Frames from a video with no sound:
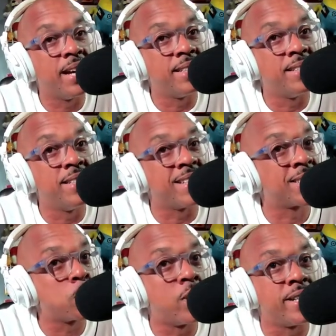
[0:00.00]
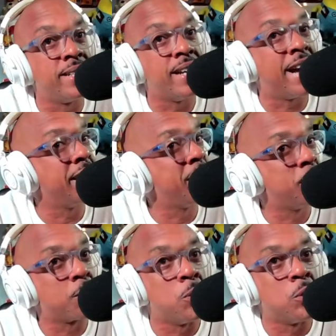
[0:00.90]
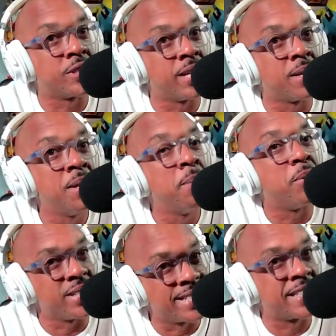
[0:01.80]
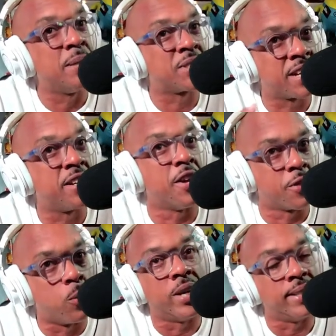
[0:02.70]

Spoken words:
And this one, I ain't hear the whole thing, but this seems like another